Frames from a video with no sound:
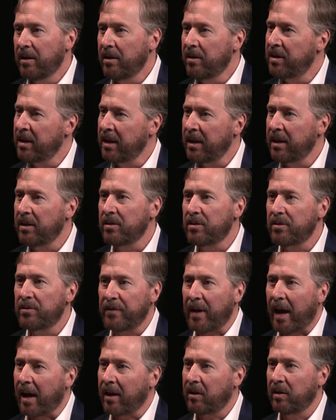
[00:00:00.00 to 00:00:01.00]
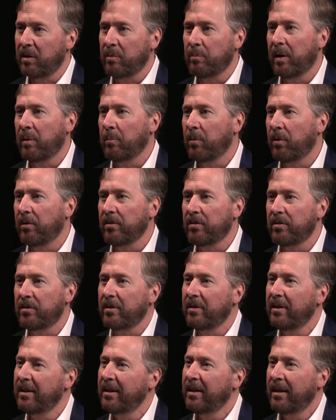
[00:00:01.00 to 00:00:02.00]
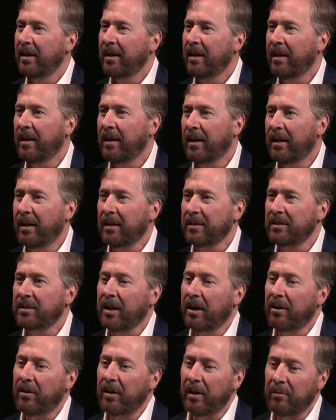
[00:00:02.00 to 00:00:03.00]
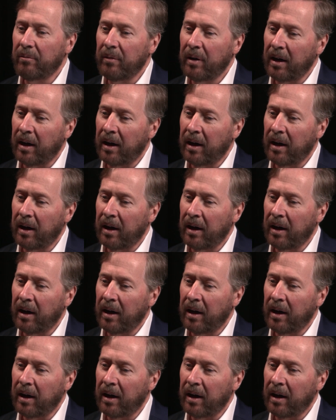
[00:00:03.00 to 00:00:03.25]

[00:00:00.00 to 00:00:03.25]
deans, faculty members, et cetera,